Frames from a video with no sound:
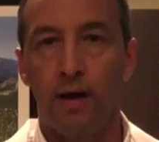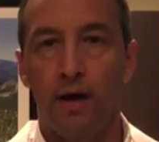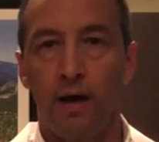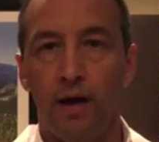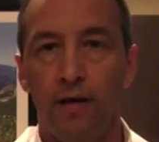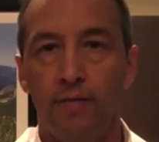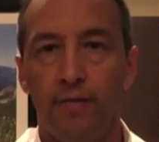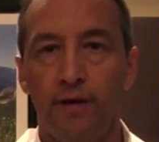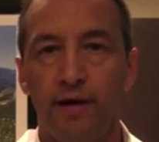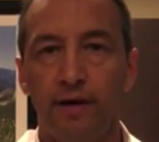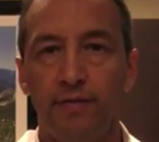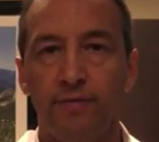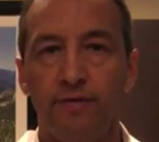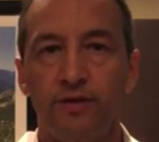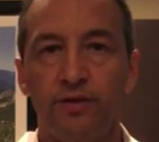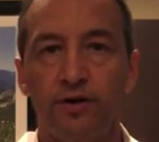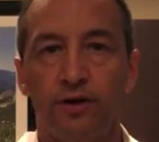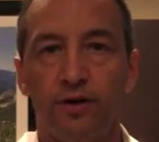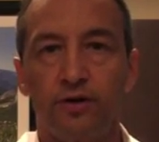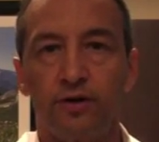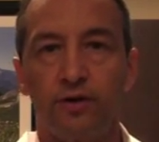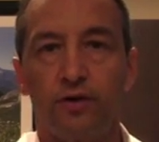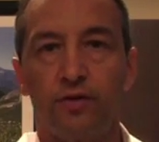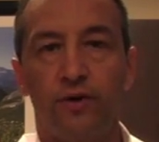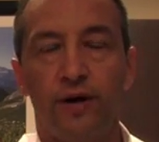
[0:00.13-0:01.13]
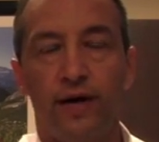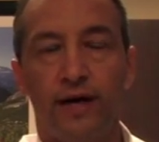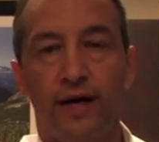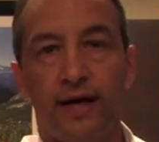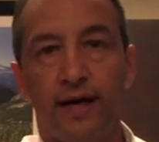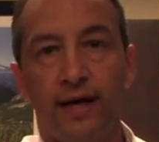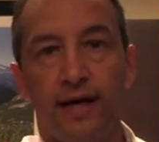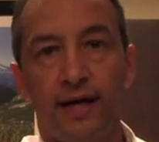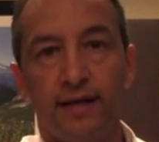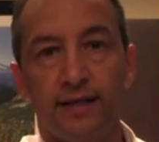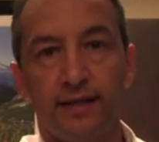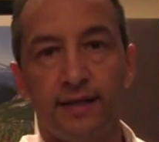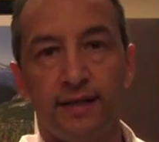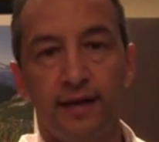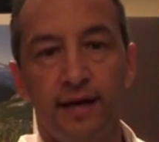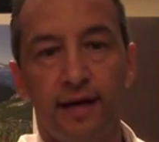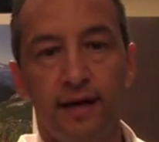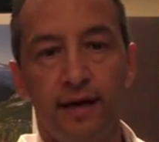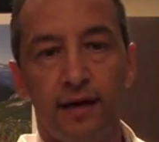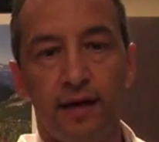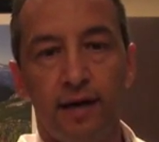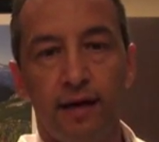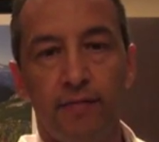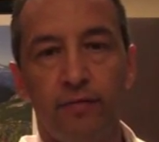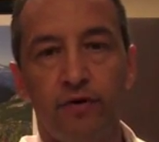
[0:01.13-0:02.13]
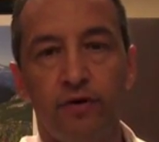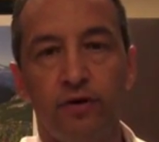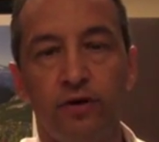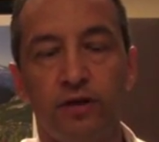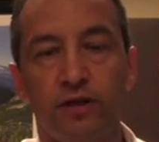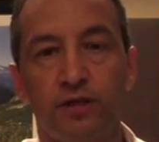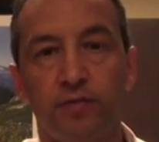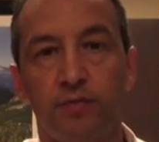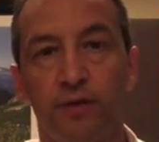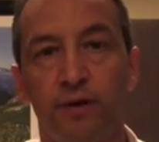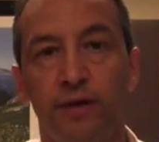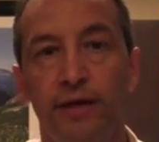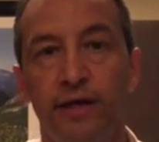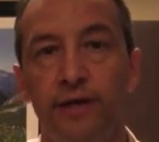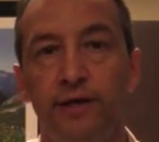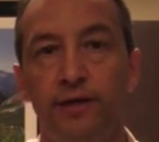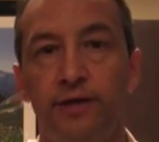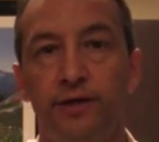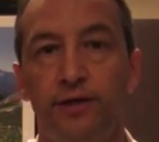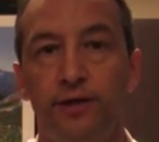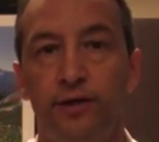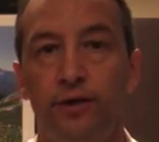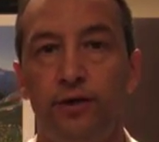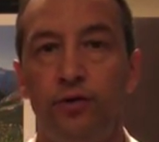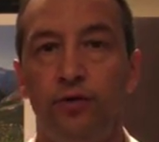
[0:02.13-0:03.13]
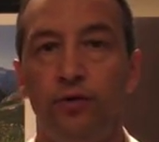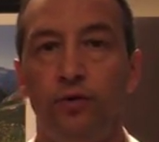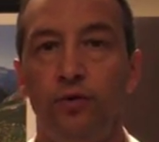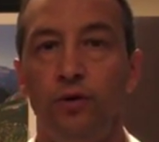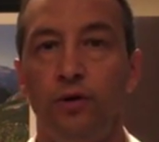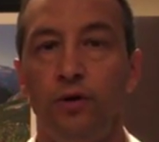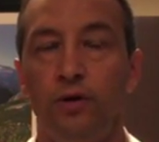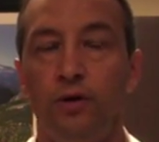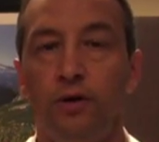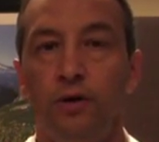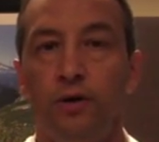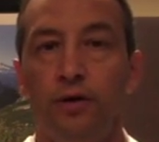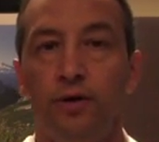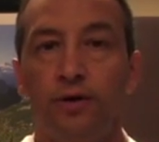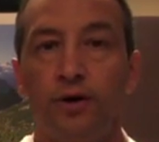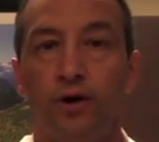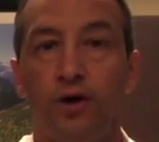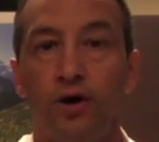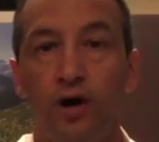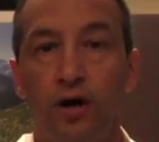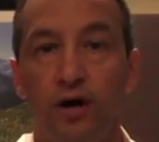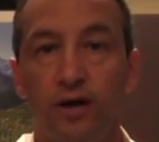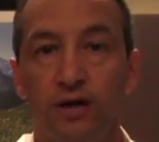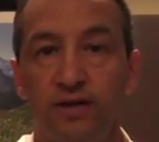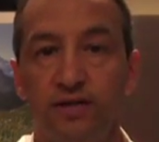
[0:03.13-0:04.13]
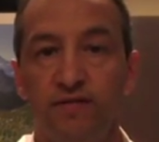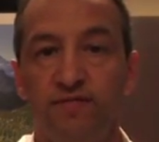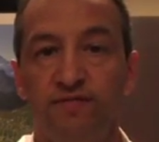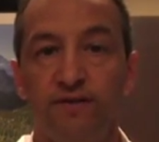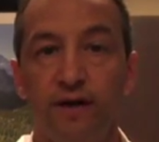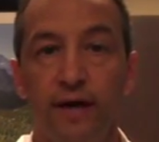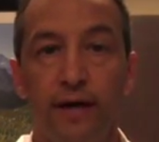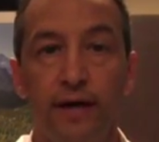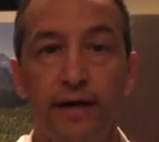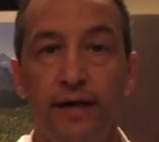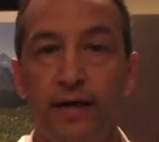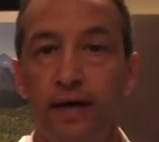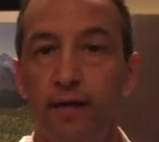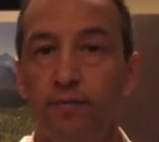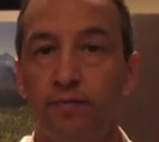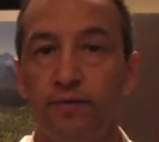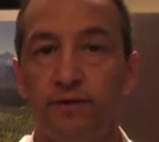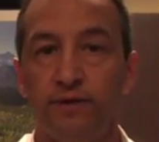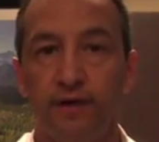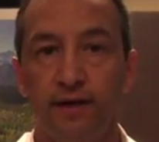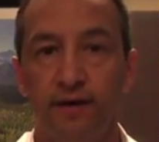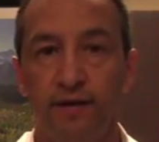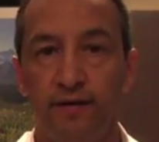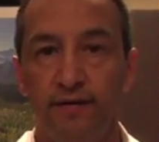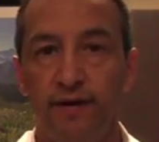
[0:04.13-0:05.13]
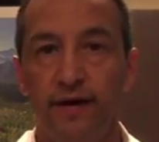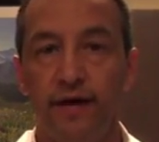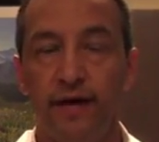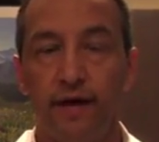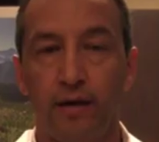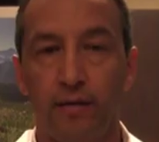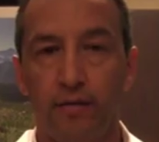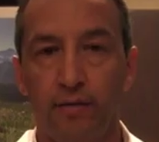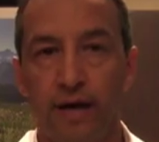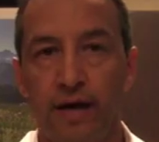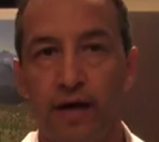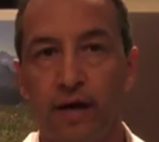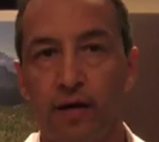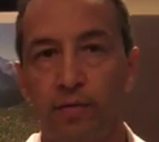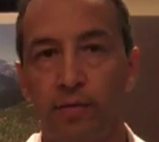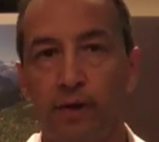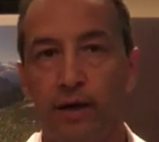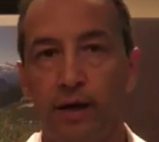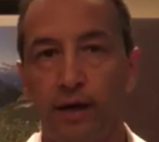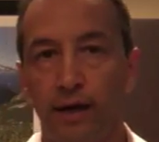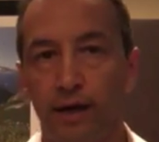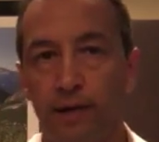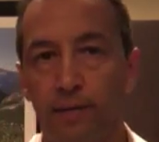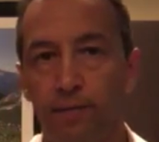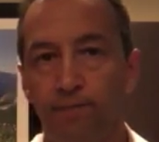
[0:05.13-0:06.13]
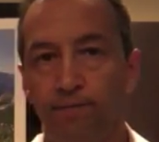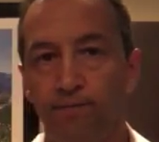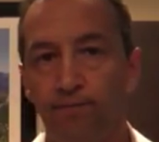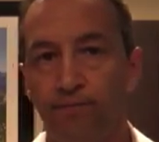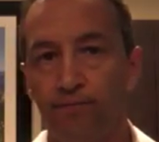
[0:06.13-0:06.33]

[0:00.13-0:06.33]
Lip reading: Hi, my name is Dr. Craig Castanet. I'm going to explain to you the cause of 98% of neck and back pain.